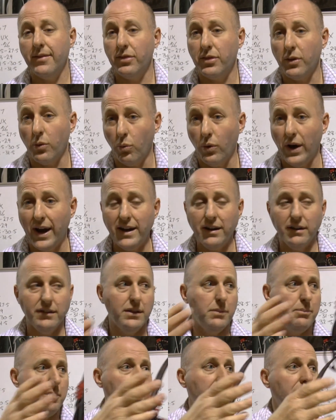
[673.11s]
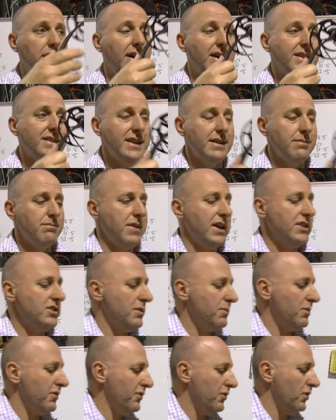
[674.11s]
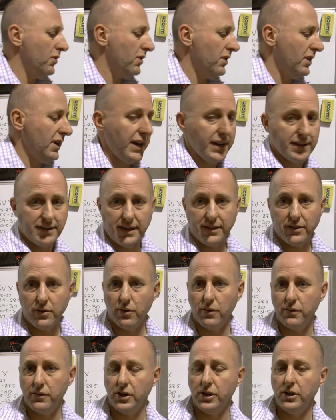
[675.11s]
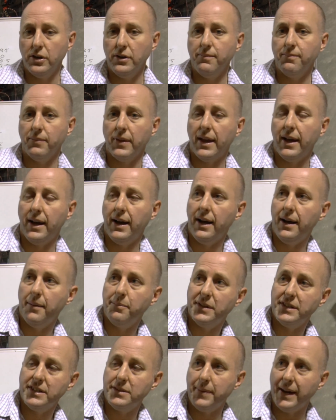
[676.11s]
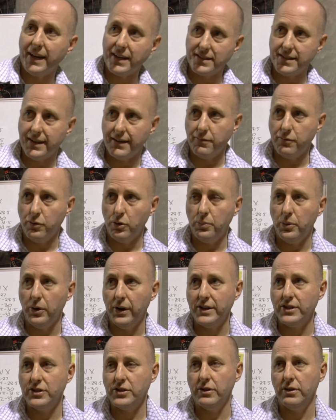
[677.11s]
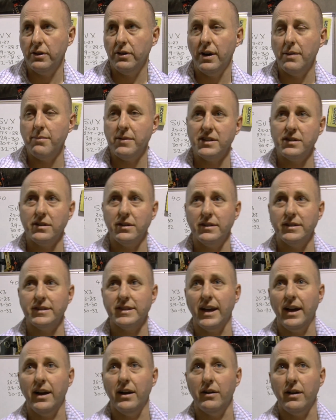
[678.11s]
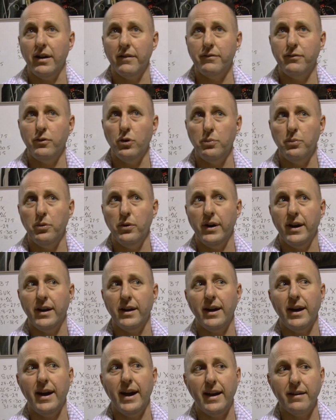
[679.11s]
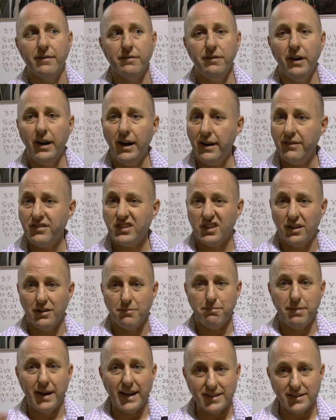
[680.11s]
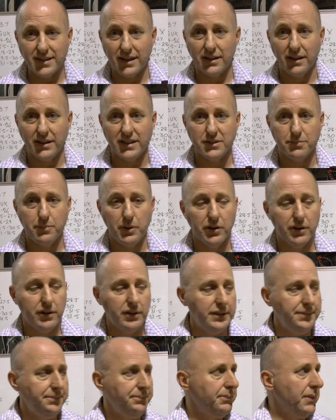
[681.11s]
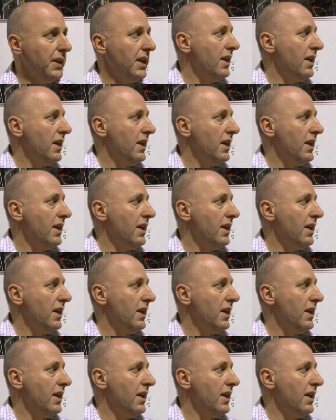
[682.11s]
The weight on the bow I did measure before I did the review. The spec said 4.2. I measured on the scale at 4.85, so basically spot on.